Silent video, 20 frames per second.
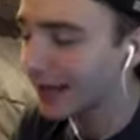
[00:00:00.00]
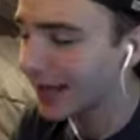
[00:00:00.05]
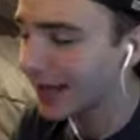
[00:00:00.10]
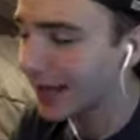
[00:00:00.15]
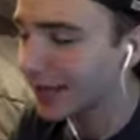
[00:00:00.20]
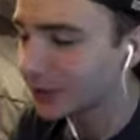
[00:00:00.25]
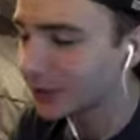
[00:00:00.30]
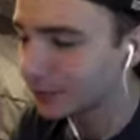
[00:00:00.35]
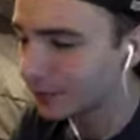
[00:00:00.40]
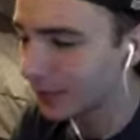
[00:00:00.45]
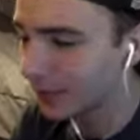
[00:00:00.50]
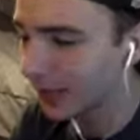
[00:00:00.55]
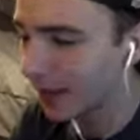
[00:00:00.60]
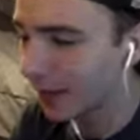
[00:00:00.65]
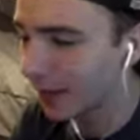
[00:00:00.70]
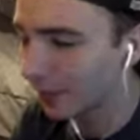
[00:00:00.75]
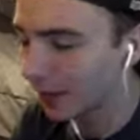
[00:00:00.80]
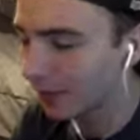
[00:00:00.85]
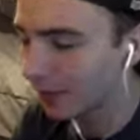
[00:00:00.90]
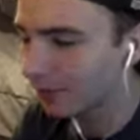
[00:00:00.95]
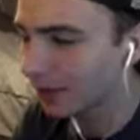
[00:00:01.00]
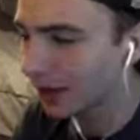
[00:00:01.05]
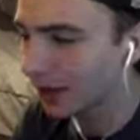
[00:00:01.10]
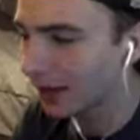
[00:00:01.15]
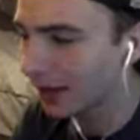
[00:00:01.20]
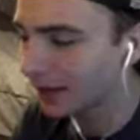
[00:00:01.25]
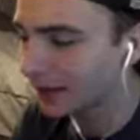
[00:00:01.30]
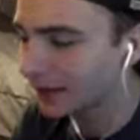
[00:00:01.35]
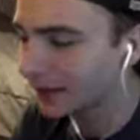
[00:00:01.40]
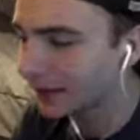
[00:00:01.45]
guy's big. I'm, I'm
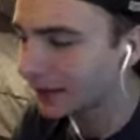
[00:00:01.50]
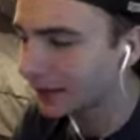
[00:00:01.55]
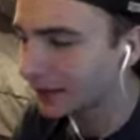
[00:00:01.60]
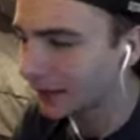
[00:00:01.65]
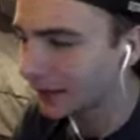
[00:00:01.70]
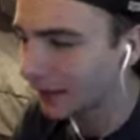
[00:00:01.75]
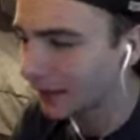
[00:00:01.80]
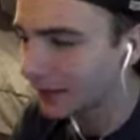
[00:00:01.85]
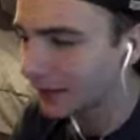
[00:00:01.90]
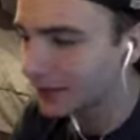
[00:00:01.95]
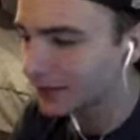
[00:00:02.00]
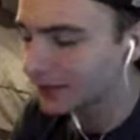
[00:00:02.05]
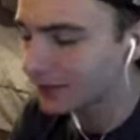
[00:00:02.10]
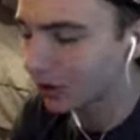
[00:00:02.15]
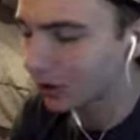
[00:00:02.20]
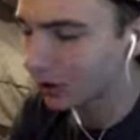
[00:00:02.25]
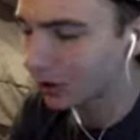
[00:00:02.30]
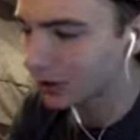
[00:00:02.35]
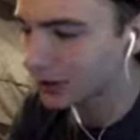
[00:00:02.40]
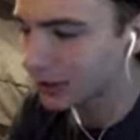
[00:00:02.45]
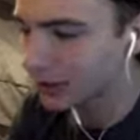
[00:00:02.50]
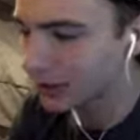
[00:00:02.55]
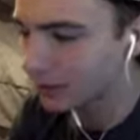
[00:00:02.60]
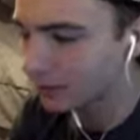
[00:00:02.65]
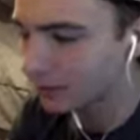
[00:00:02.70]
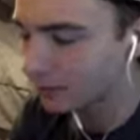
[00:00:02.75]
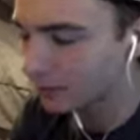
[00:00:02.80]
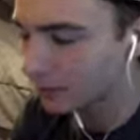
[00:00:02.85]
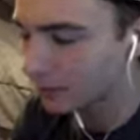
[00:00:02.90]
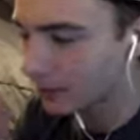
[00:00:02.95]
glad he's on our
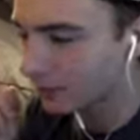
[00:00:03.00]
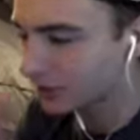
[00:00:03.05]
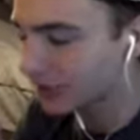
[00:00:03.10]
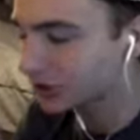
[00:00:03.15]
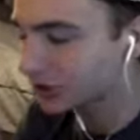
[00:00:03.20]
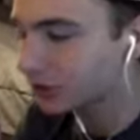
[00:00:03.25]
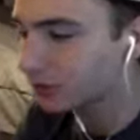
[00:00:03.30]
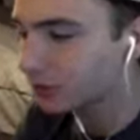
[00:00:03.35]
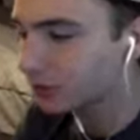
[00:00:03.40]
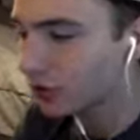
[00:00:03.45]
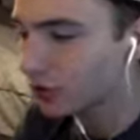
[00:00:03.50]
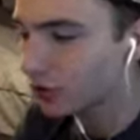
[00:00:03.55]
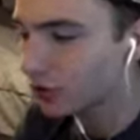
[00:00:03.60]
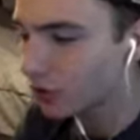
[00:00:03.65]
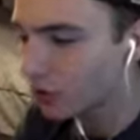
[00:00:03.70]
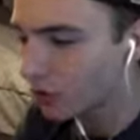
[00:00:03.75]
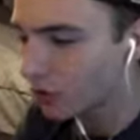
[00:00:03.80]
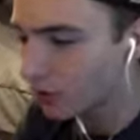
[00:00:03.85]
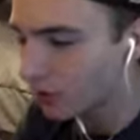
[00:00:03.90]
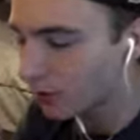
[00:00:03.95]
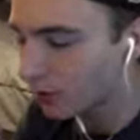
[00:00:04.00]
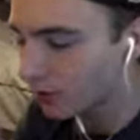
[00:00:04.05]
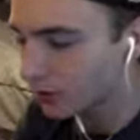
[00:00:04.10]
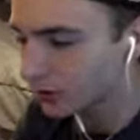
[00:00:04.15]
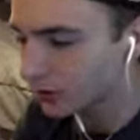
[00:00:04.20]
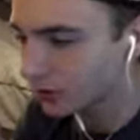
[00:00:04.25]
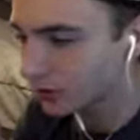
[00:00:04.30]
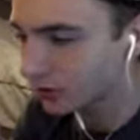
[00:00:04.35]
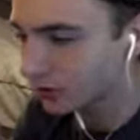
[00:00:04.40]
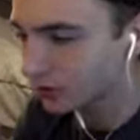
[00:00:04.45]
team. That was actually pretty cool what
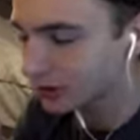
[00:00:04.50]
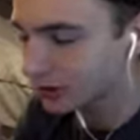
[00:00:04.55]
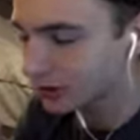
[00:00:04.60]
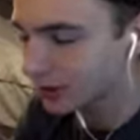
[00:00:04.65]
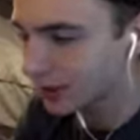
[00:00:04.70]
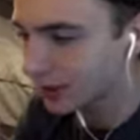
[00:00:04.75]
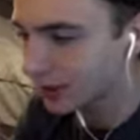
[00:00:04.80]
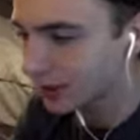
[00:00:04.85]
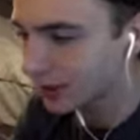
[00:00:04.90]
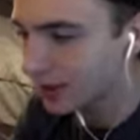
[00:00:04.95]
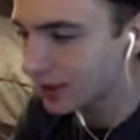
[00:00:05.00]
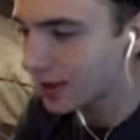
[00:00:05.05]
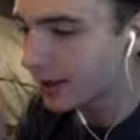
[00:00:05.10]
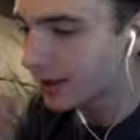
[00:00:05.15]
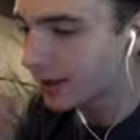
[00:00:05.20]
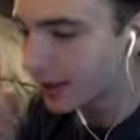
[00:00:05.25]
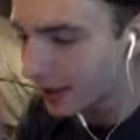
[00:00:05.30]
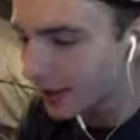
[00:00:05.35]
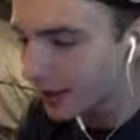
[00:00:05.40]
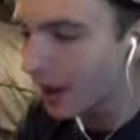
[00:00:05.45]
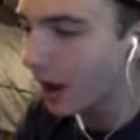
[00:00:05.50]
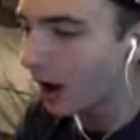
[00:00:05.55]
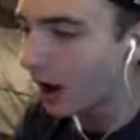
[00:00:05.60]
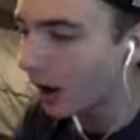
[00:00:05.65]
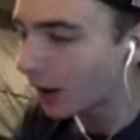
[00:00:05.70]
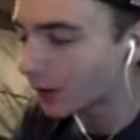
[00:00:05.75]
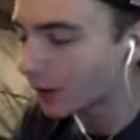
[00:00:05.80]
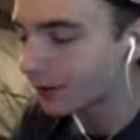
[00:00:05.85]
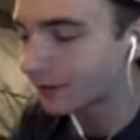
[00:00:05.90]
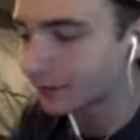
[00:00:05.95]
those soldiers did.
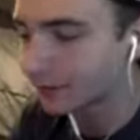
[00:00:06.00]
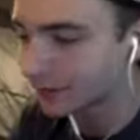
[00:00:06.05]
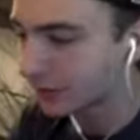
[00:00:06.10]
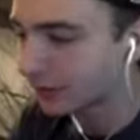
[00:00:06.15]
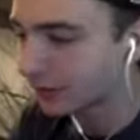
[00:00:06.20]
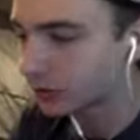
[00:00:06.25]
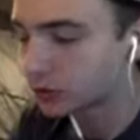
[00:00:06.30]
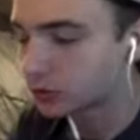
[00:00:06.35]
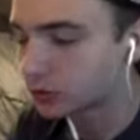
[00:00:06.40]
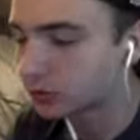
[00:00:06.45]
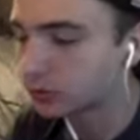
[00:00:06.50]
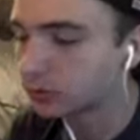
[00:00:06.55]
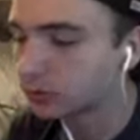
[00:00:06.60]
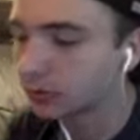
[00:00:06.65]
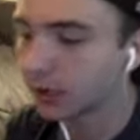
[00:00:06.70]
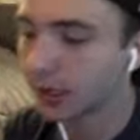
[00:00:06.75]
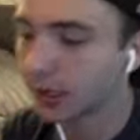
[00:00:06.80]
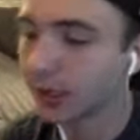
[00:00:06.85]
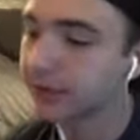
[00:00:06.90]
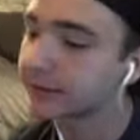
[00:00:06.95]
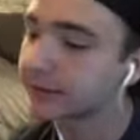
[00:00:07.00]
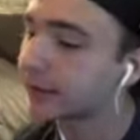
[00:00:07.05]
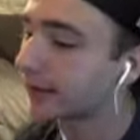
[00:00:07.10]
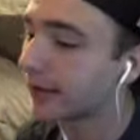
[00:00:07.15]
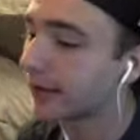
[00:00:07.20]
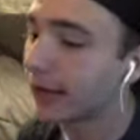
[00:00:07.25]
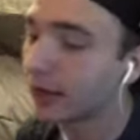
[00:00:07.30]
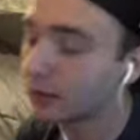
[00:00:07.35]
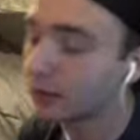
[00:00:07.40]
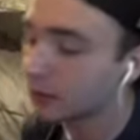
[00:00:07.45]
Yeah, that, that was cool. I gotta say
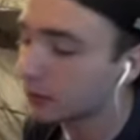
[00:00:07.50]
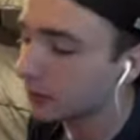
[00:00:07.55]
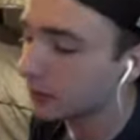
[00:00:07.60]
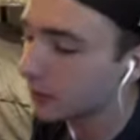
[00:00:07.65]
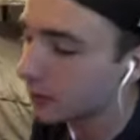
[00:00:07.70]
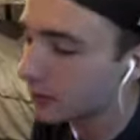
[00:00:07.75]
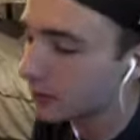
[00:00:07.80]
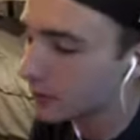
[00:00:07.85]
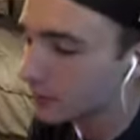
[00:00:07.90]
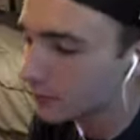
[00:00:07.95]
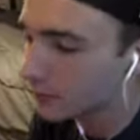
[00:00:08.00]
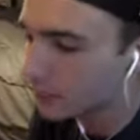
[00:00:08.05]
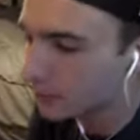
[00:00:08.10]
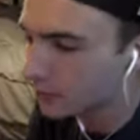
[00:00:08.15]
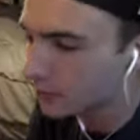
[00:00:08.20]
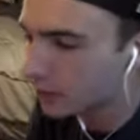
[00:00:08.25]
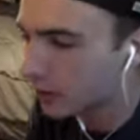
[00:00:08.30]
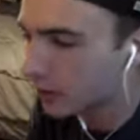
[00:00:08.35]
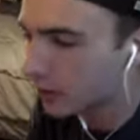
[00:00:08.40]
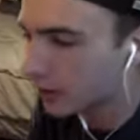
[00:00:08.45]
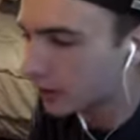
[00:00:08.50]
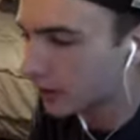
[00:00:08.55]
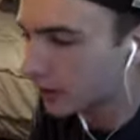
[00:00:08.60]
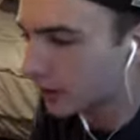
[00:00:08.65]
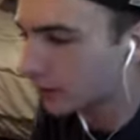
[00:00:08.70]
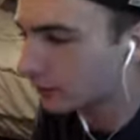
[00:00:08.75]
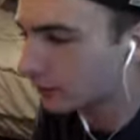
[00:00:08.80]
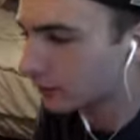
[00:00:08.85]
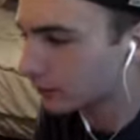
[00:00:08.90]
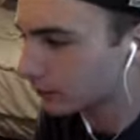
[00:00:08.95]
that.
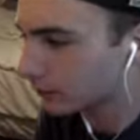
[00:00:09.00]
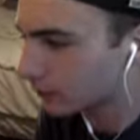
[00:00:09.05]
Okay.